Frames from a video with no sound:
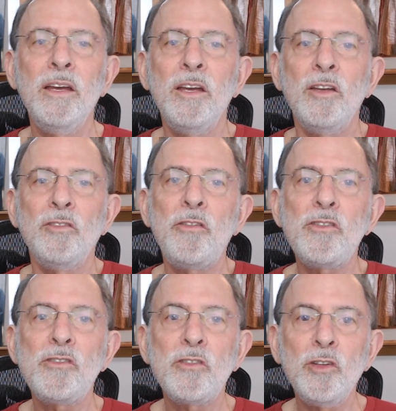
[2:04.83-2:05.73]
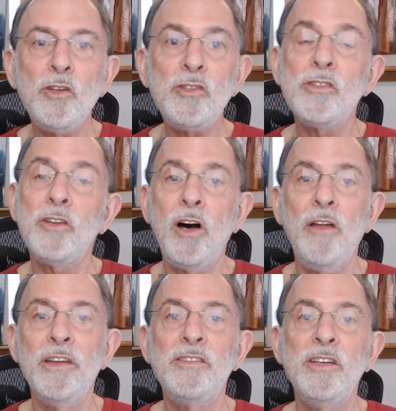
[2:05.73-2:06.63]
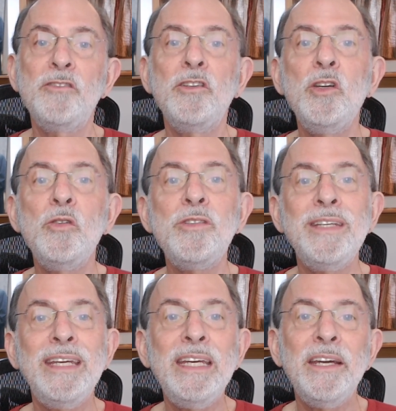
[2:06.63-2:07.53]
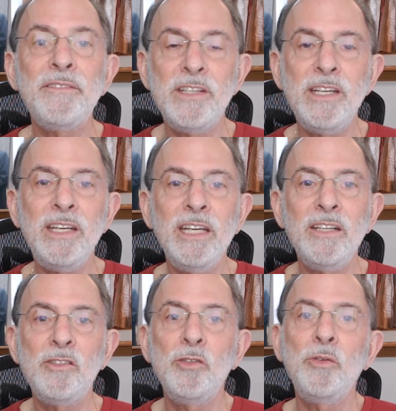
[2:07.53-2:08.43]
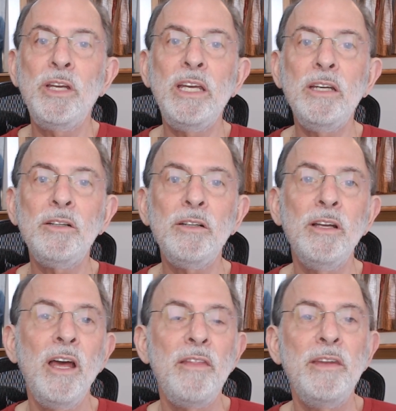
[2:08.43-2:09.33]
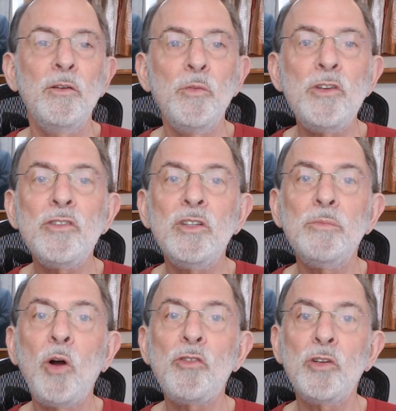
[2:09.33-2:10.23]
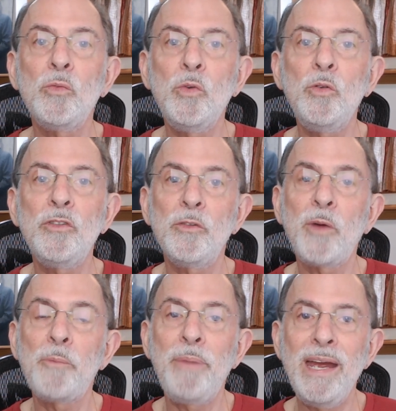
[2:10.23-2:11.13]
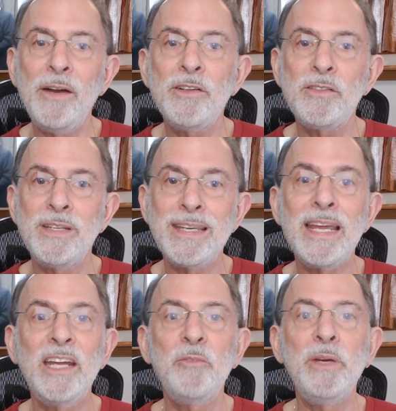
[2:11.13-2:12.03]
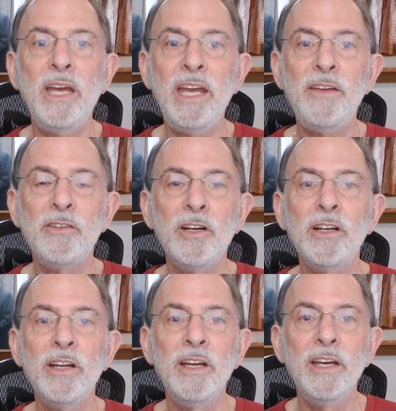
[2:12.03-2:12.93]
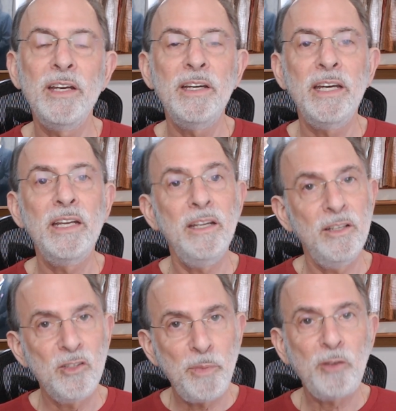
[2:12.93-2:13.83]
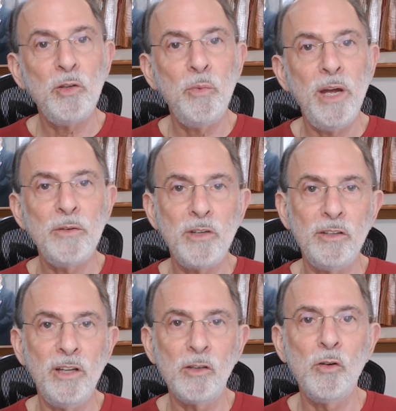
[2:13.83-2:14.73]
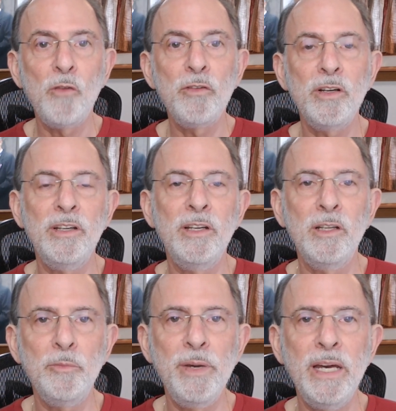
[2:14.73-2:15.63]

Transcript: So the solution to all this is to use EFT to heal the original emotional wounds from our parents' negative behavior in a special way, which I'll go over in a little bit.